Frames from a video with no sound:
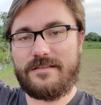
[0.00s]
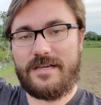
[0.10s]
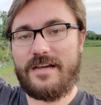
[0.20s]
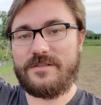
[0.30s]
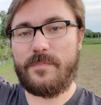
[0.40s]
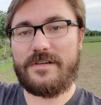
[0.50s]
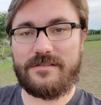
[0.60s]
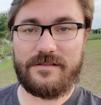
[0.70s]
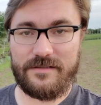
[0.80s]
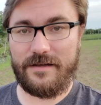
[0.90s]
highest place
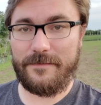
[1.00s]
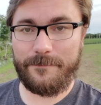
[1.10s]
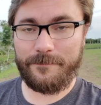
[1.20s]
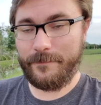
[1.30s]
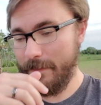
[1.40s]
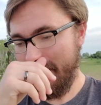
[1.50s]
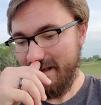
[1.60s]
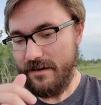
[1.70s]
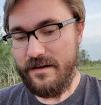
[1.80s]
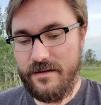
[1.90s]
in the sky.
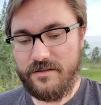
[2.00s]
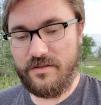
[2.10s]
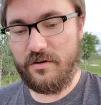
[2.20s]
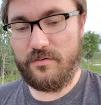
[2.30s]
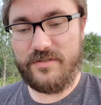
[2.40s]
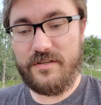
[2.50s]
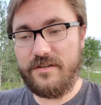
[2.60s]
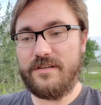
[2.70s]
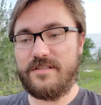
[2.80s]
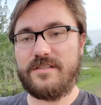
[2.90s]
So
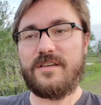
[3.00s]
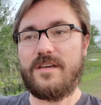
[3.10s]
Sirius